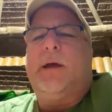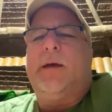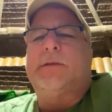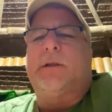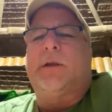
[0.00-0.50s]

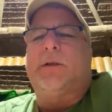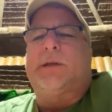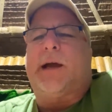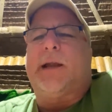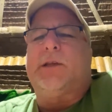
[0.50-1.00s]
There's a little
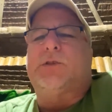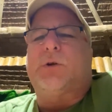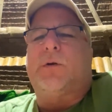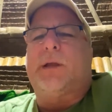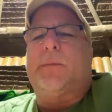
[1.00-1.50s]
tiny
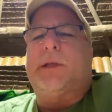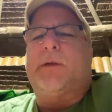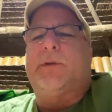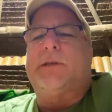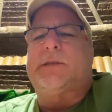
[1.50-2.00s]
store in there, but they
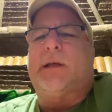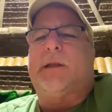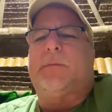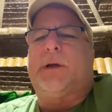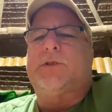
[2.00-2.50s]
don't really sell
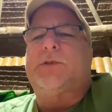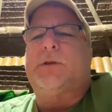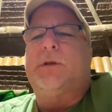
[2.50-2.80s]
that much.